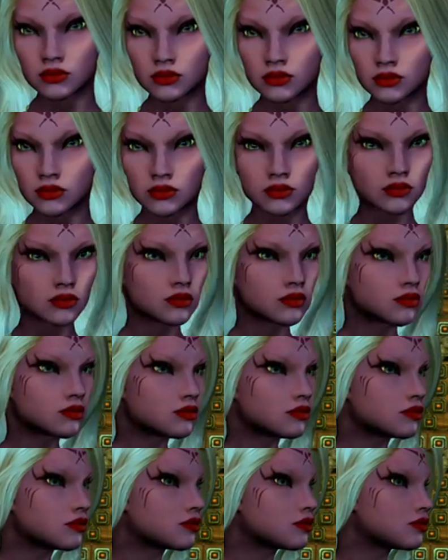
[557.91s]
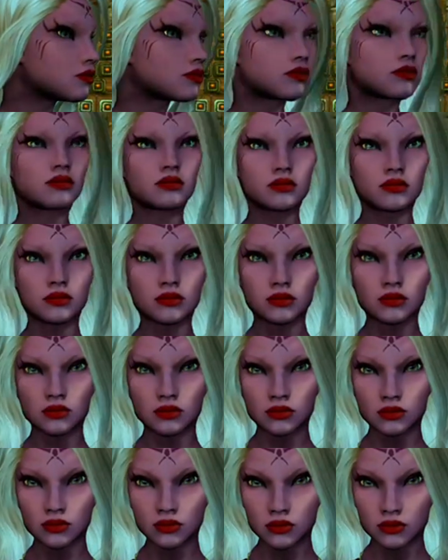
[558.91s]

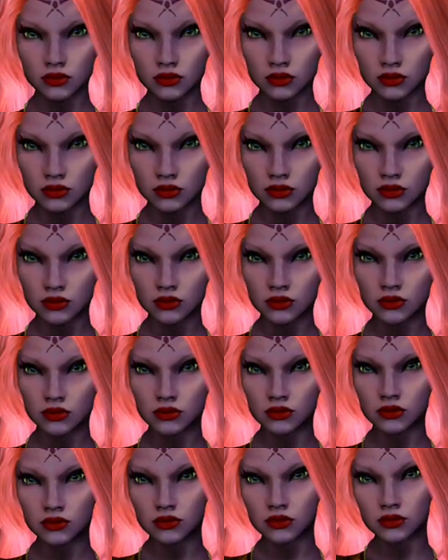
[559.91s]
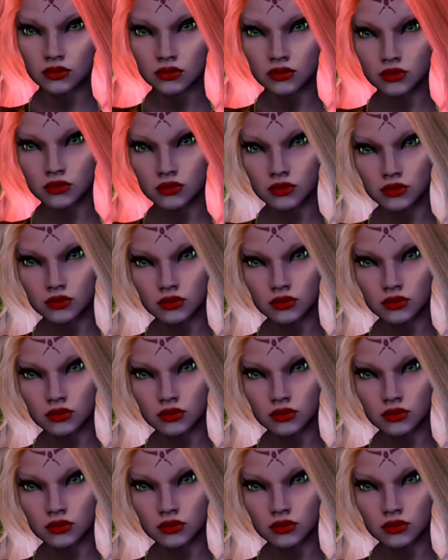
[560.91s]
(no one is talking)